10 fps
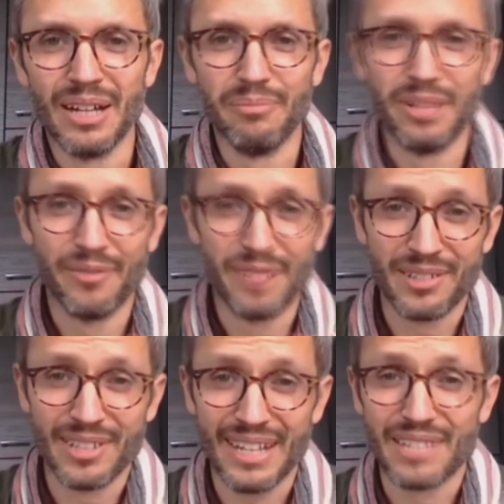but the
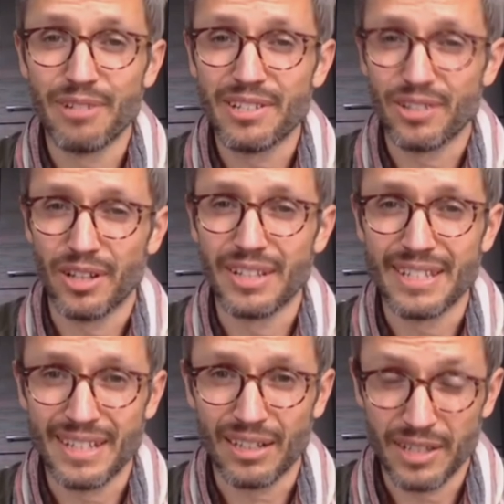physical science research on
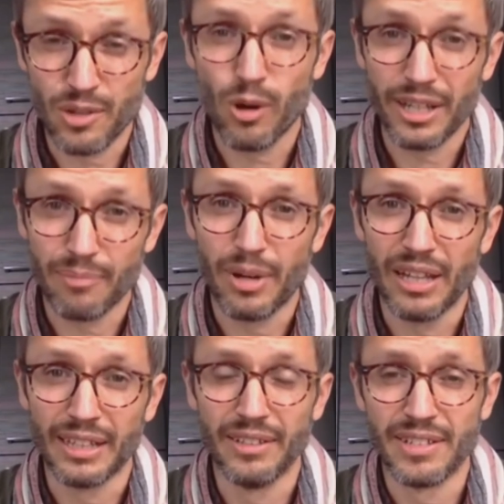this is quite
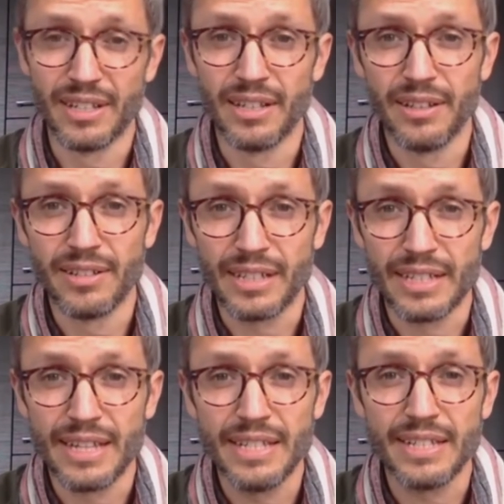compelling, and there's a
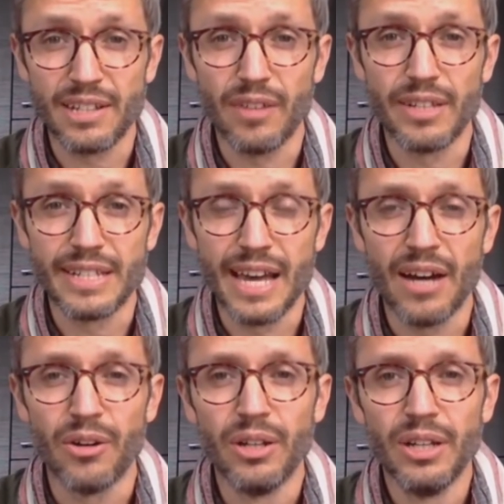consensus on this
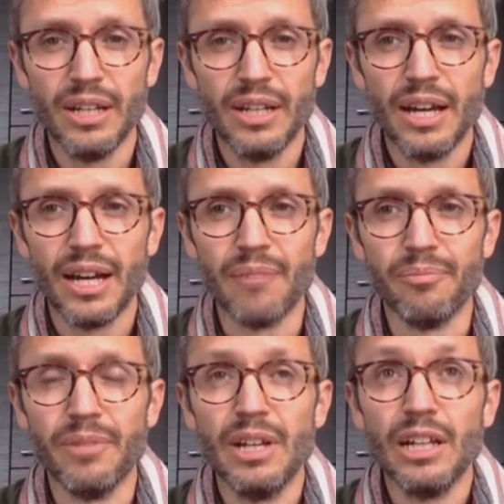now.
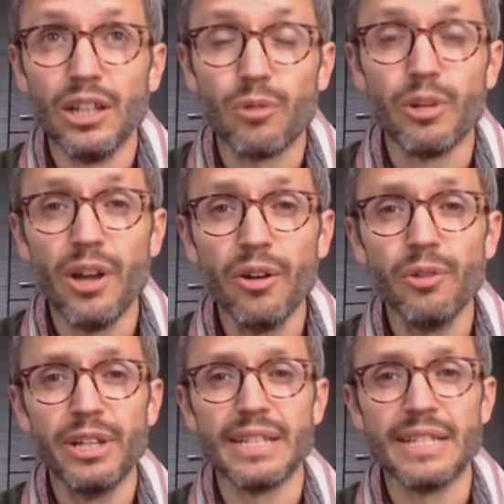Look, we know
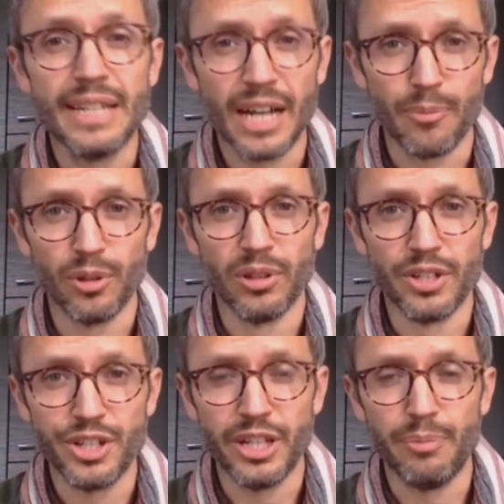that we can
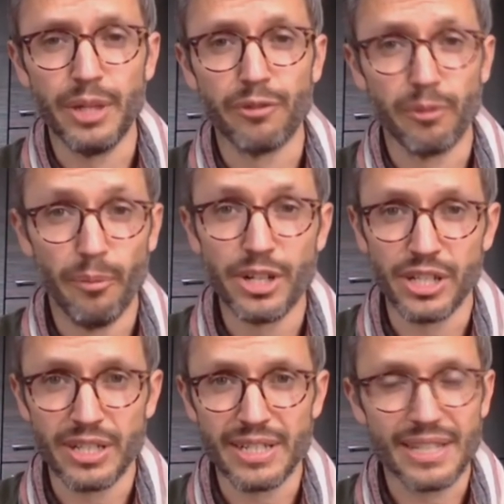decouple GDP from
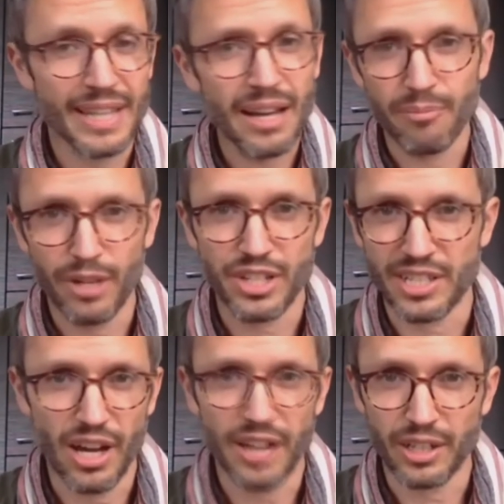emissions. That much
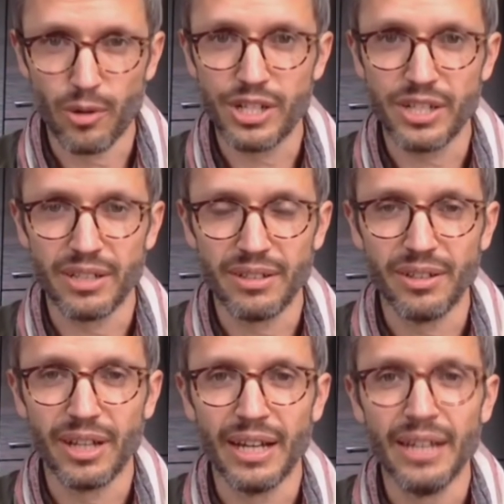is not in question,
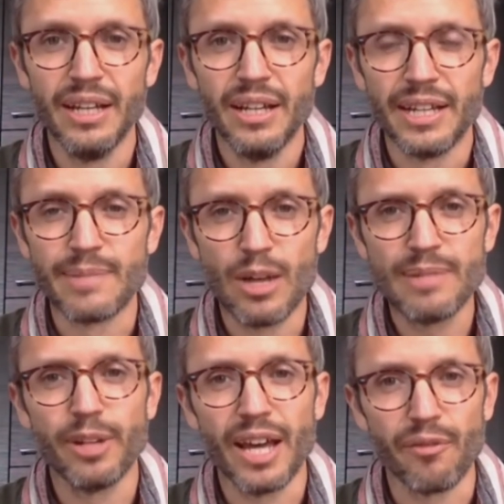okay? It's
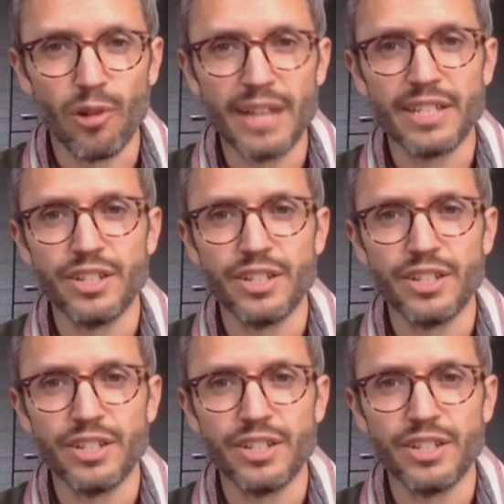possible to have